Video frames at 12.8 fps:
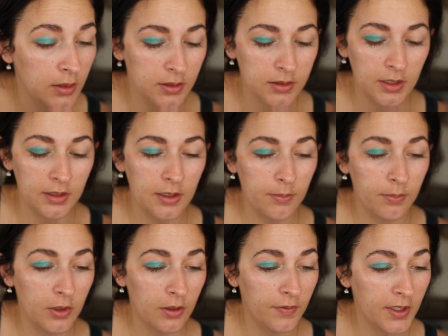It's like that
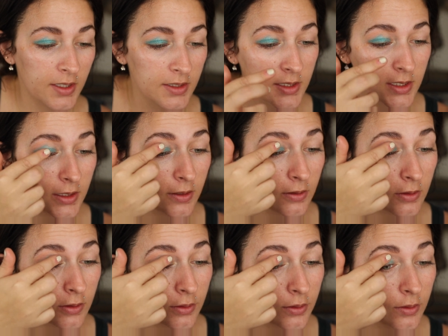perfect
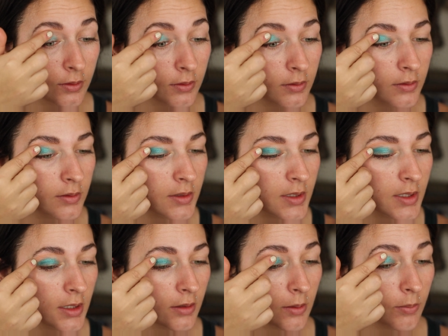
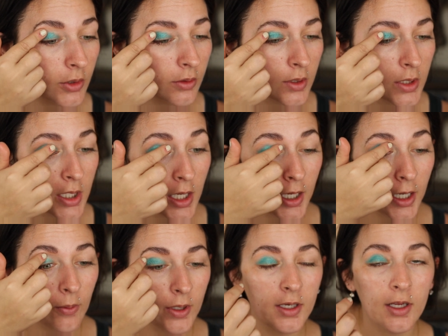tealy blue.
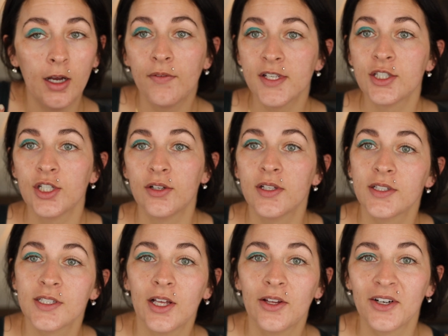I want an office chair
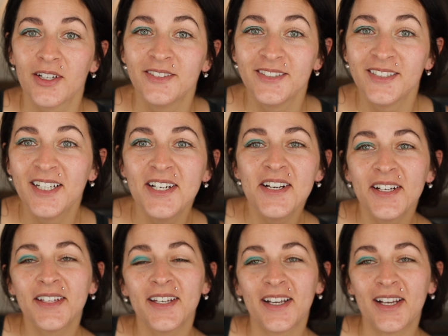this color.
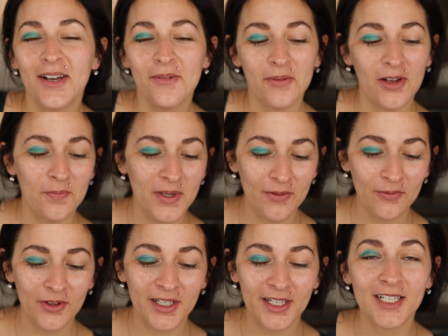Like I've been
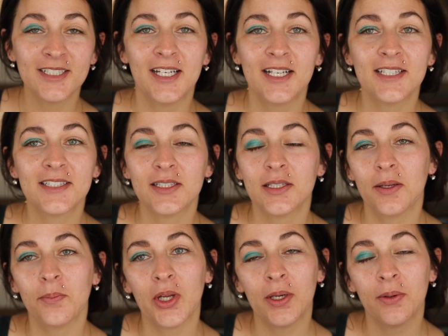looking at desks.
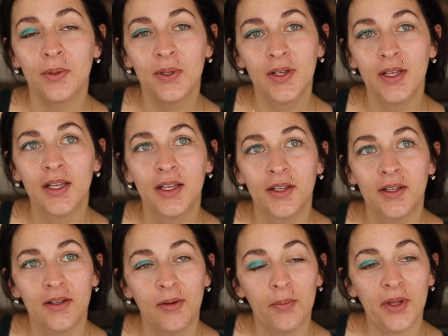I mean,
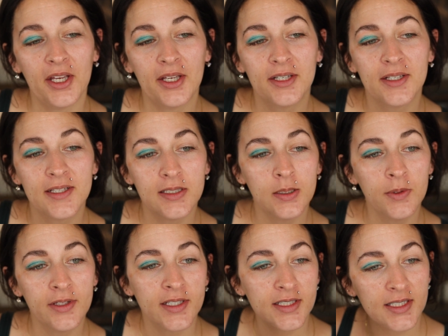I'm like
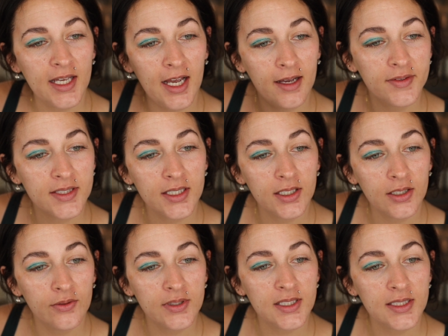stimulus. Half is gonna
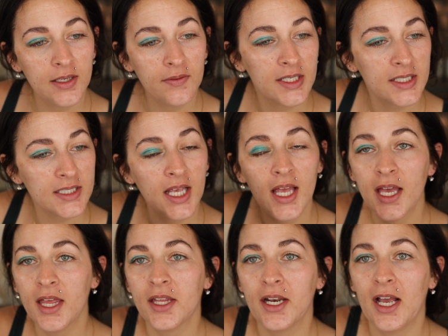go into savings
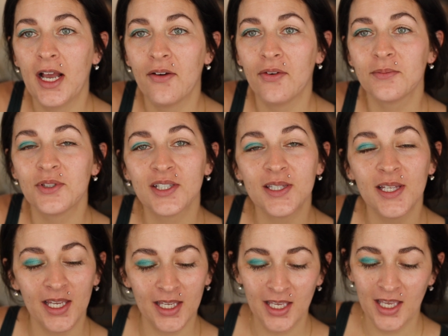and then half I'm just
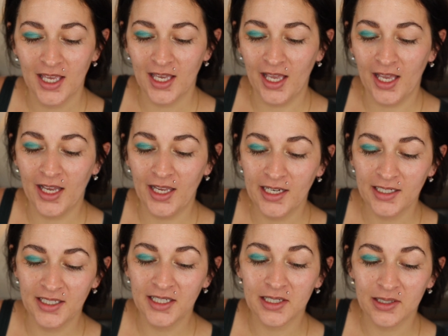like, I
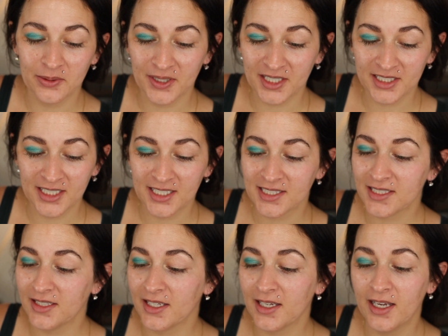need a work
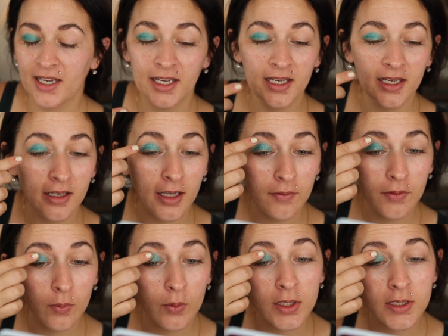desk. Like I have
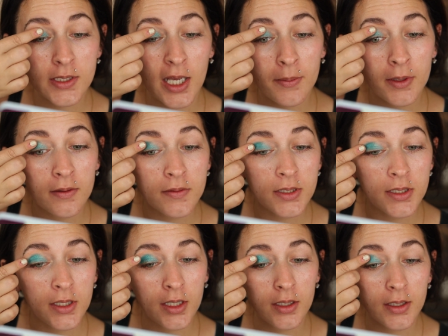the worst habit of
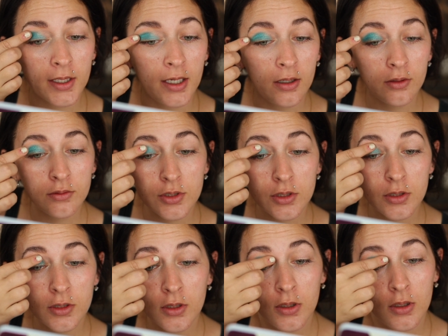sitting on the
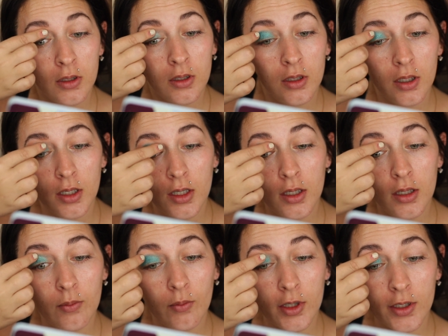couch
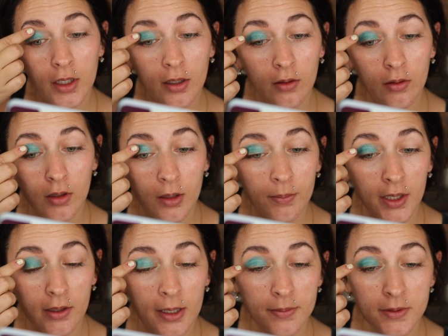and working on my
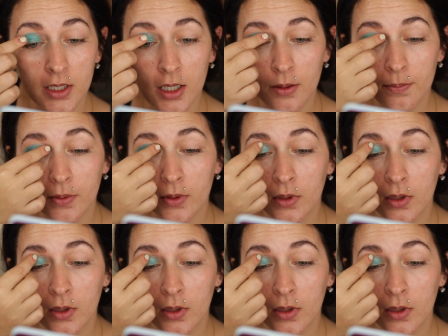laptop.